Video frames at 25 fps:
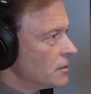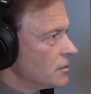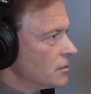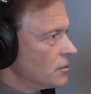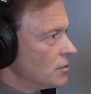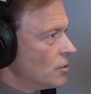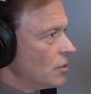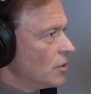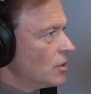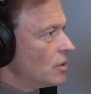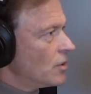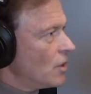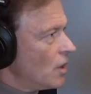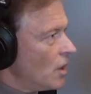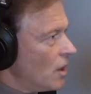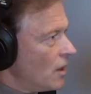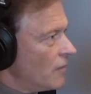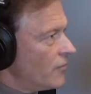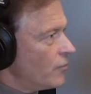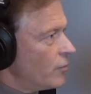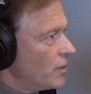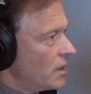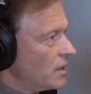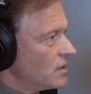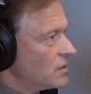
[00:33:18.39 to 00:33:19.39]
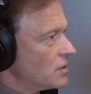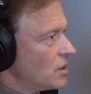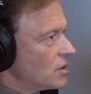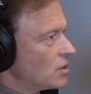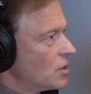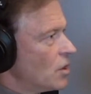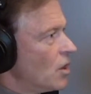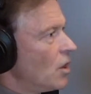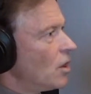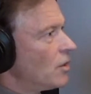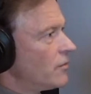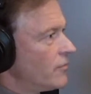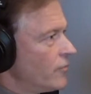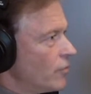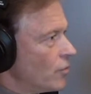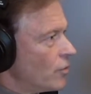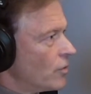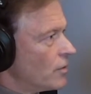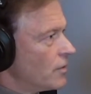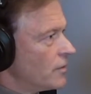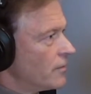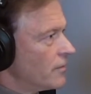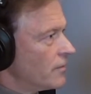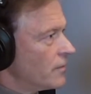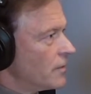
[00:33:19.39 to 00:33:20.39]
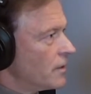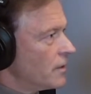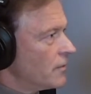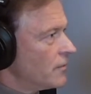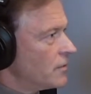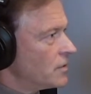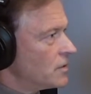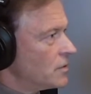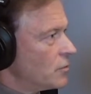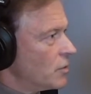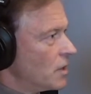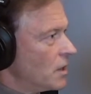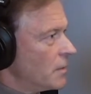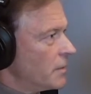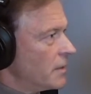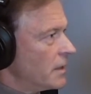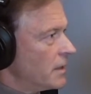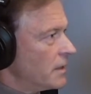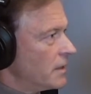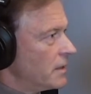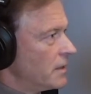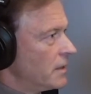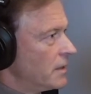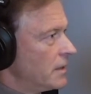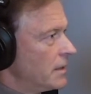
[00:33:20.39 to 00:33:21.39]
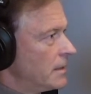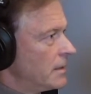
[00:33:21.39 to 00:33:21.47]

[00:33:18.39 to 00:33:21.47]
to turn it off when it's not called for, if you see what I mean.